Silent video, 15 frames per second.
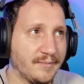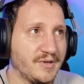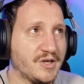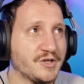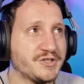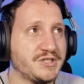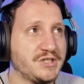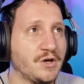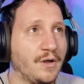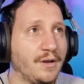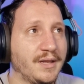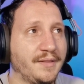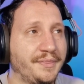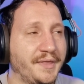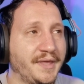because the
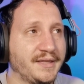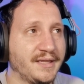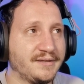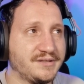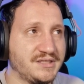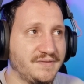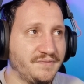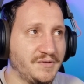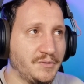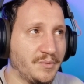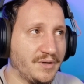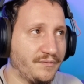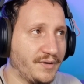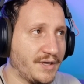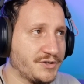only thing that TV
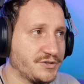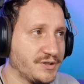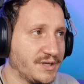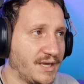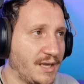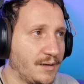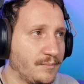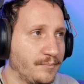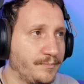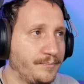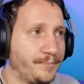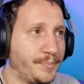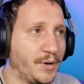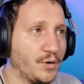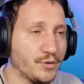manufacturer can
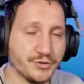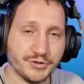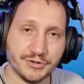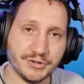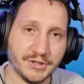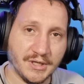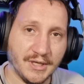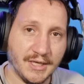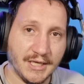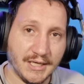boast